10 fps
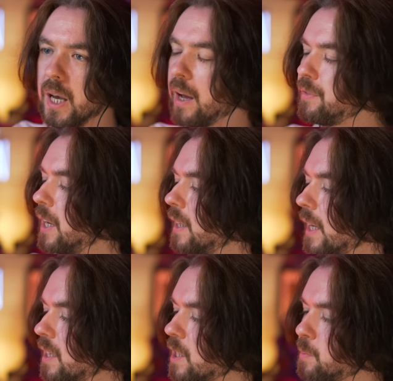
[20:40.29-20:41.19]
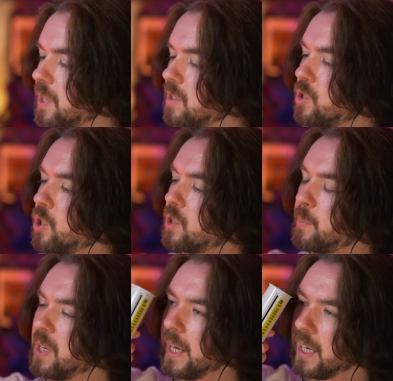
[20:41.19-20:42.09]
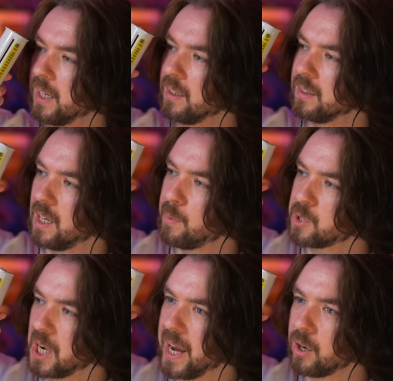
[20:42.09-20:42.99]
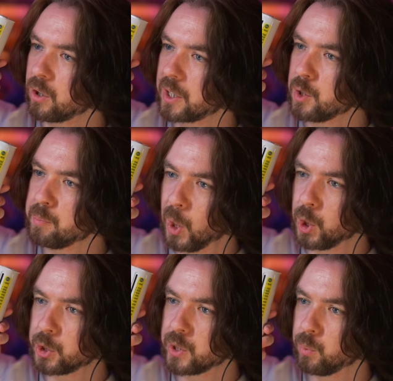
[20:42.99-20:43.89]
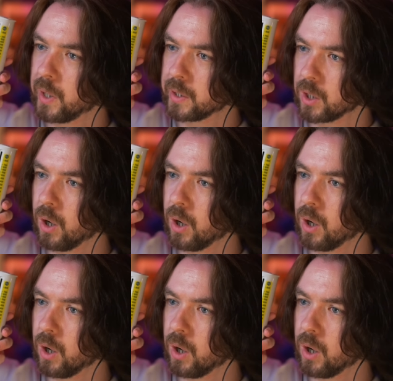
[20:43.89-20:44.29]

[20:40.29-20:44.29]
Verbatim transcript: I have had that test, but this is just to be like, how much air can you push in one